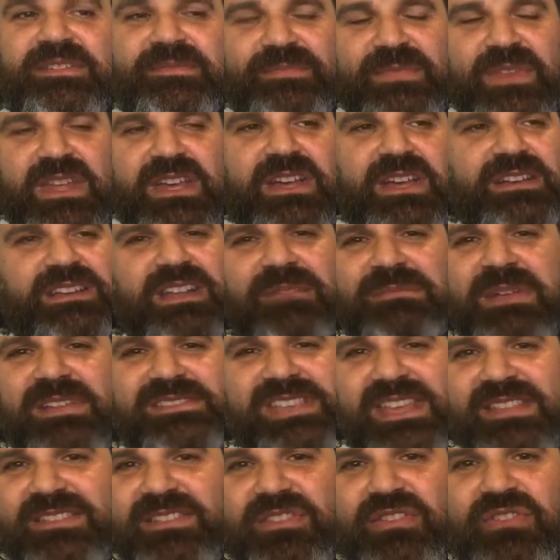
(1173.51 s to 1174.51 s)
Now, I'm not
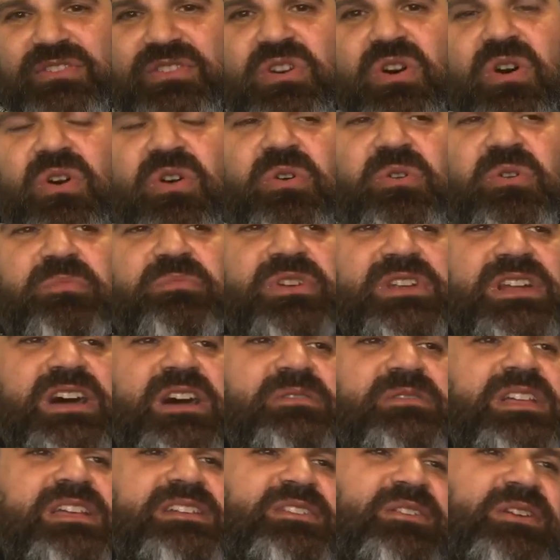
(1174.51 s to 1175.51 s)
saying this is gold, but I
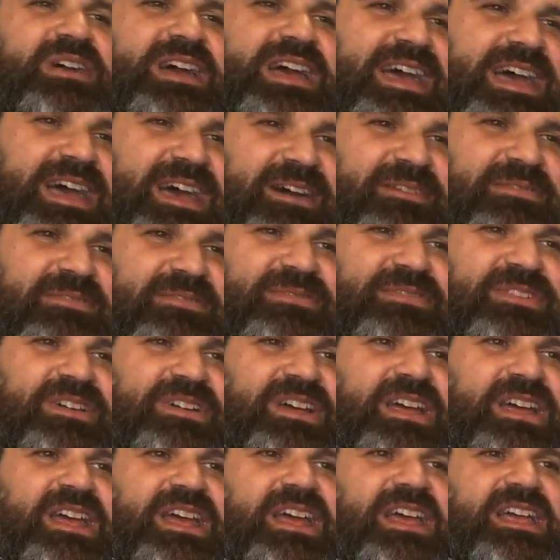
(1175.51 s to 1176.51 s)
would, you know, F
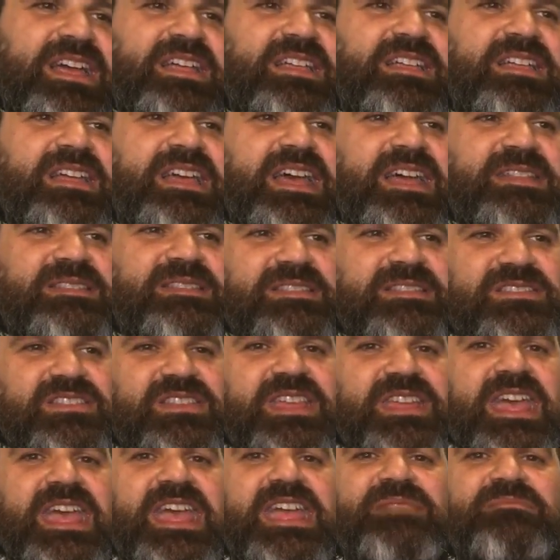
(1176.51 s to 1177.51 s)
and to
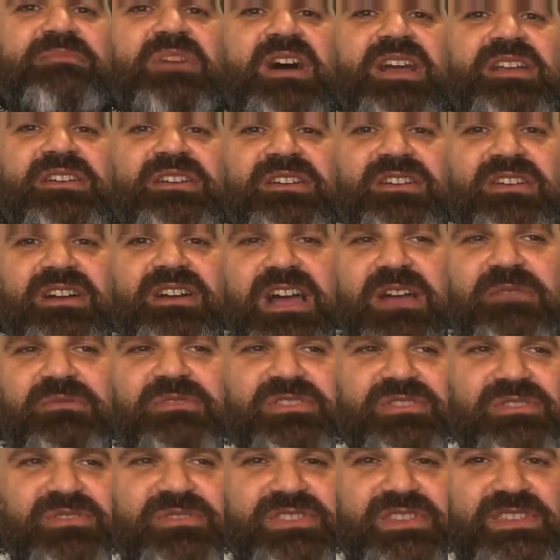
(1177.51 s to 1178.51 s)
the A minor, I
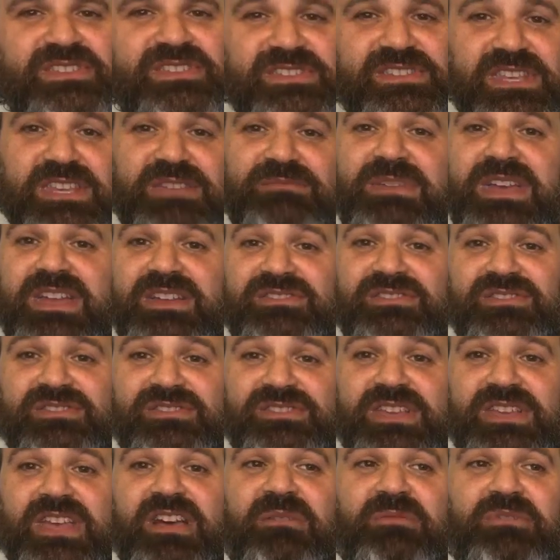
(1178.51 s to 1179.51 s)
would use the C major
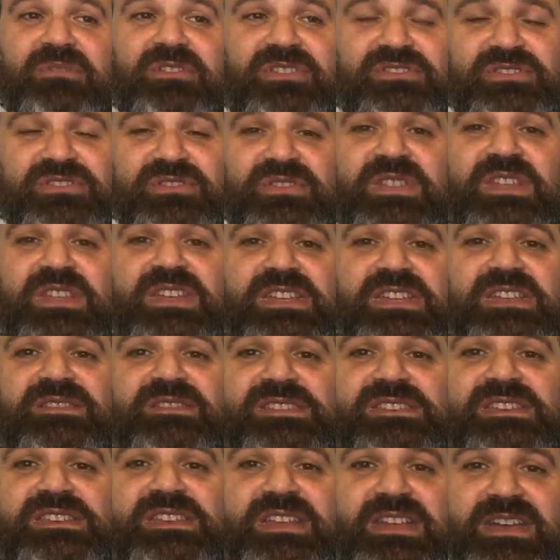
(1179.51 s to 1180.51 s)
scale because you're in the key of
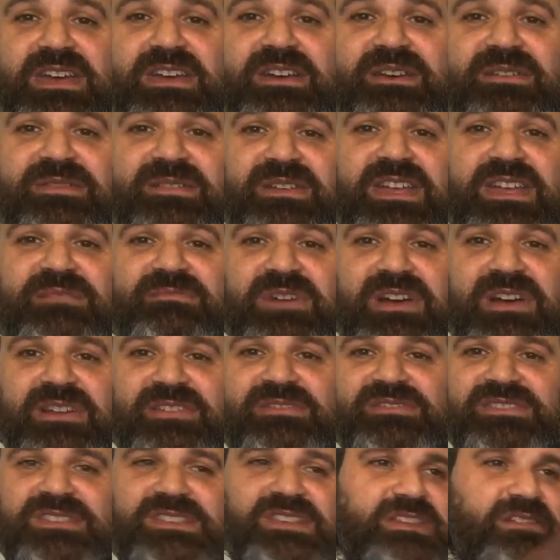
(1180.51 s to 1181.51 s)
C. F, A minor,
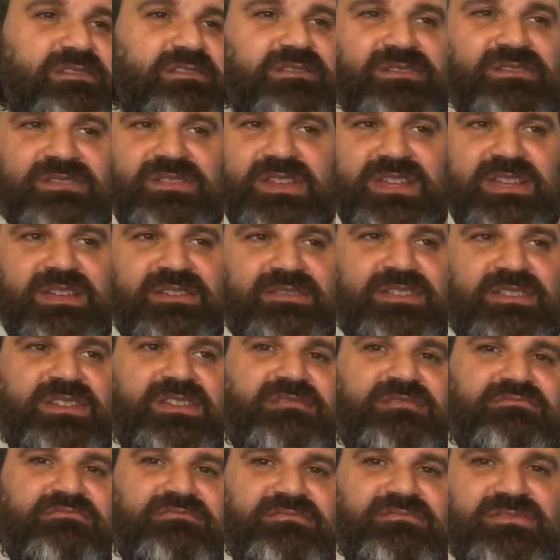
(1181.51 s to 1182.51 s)
and C. You're in the key of C.